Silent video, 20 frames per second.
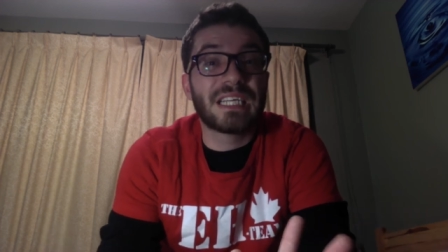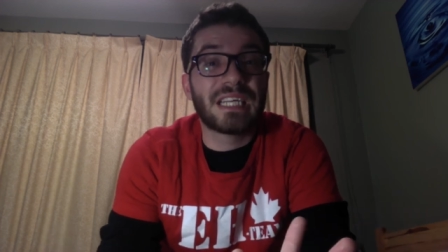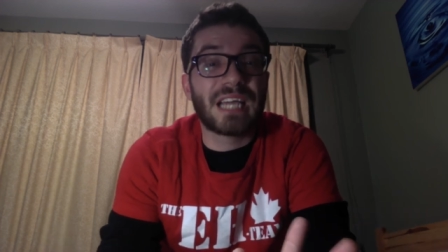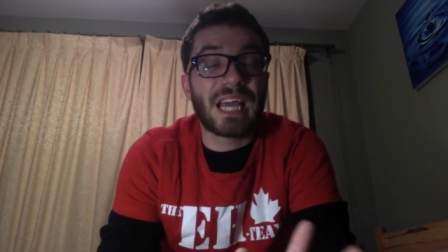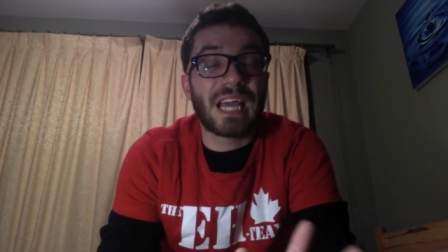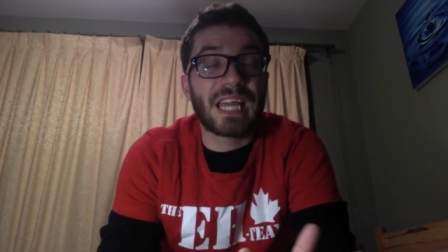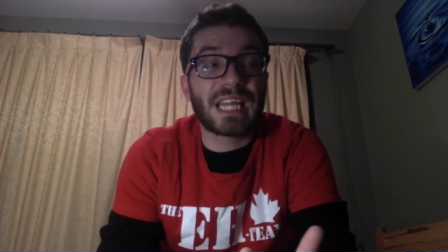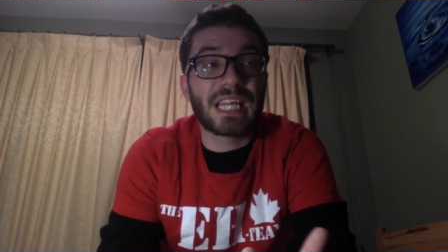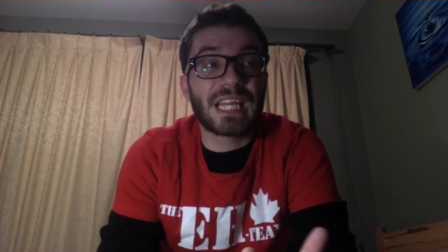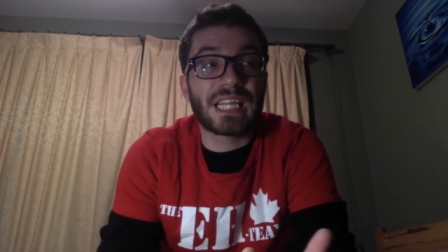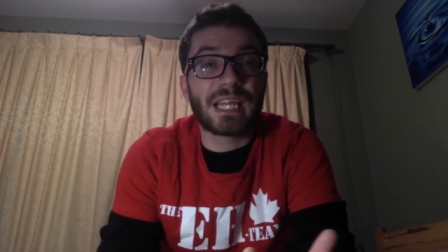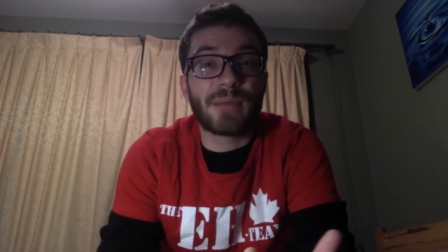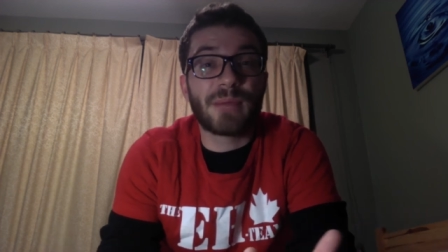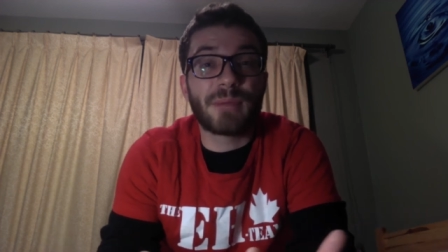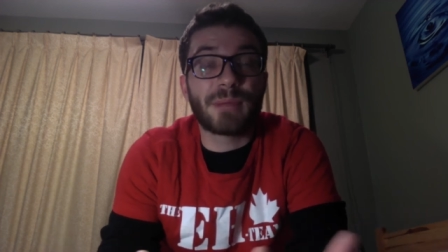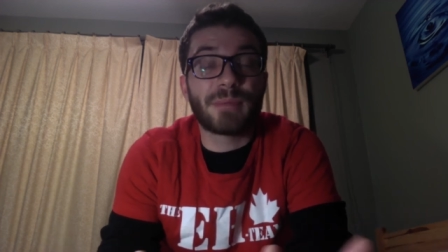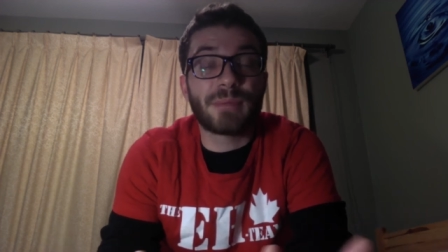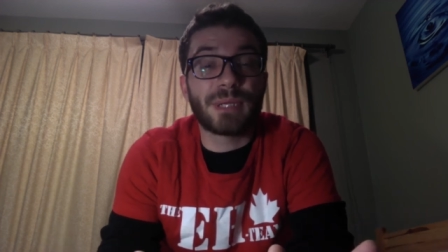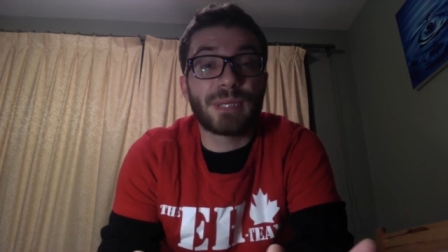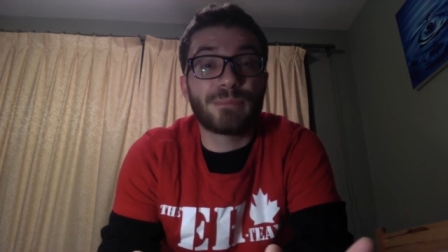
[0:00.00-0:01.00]
I think that
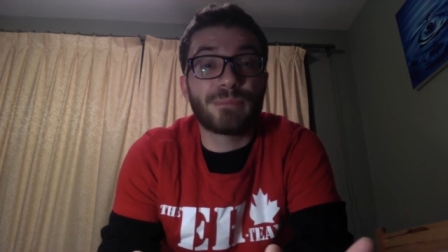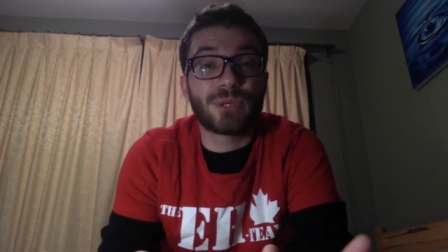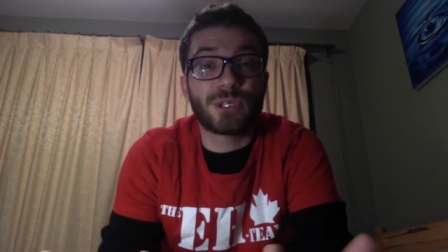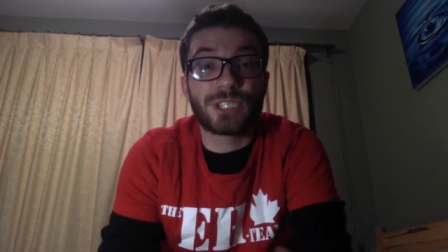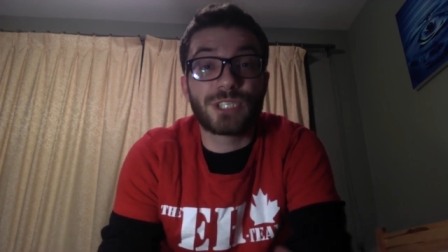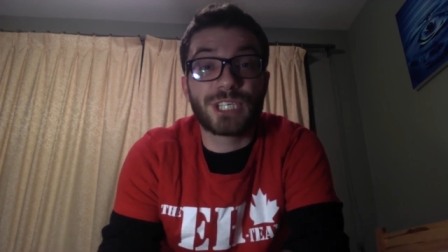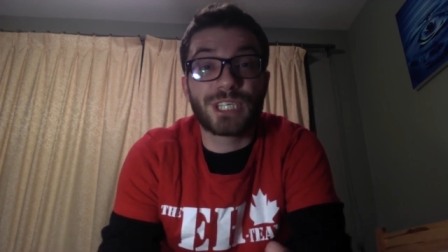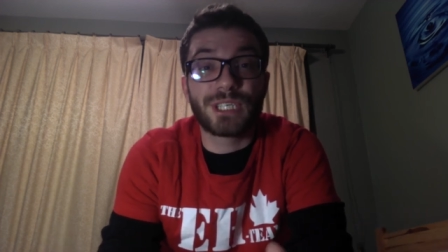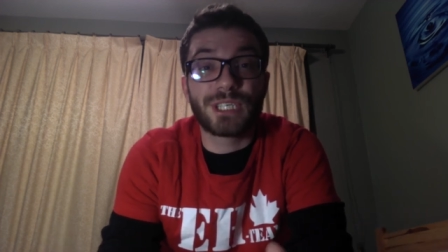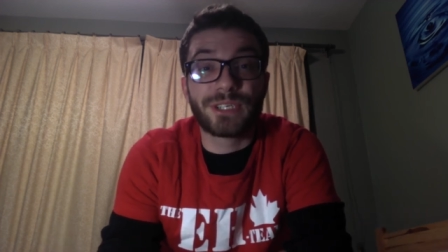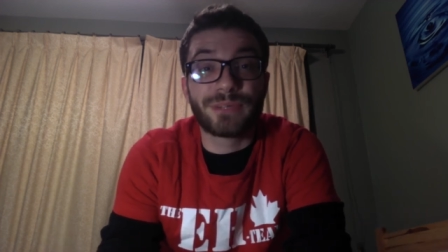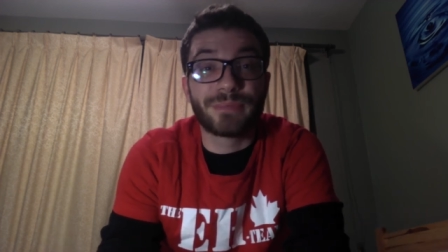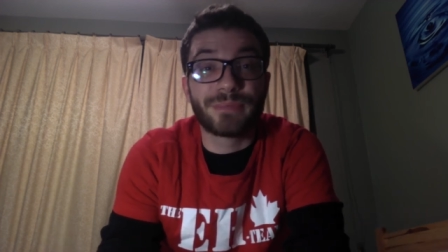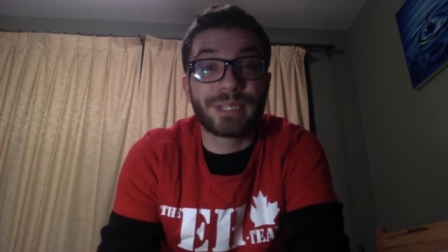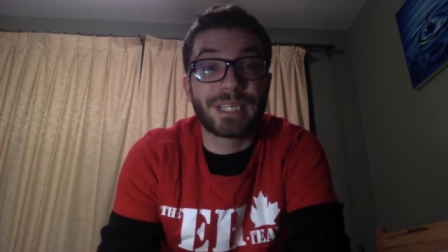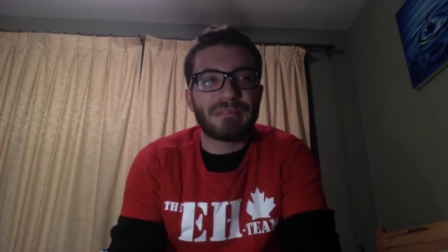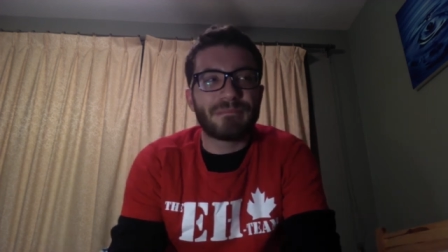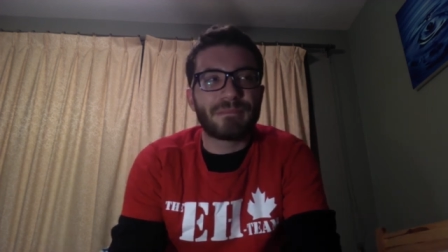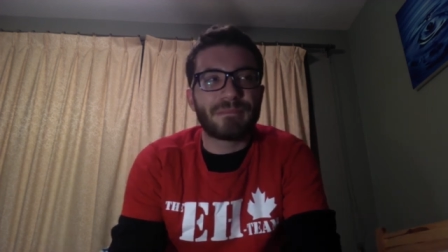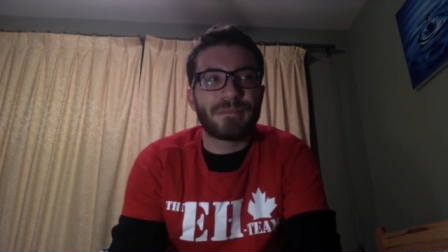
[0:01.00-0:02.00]
might be pushing it a little
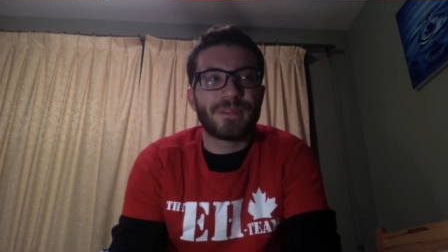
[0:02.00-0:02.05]
bit.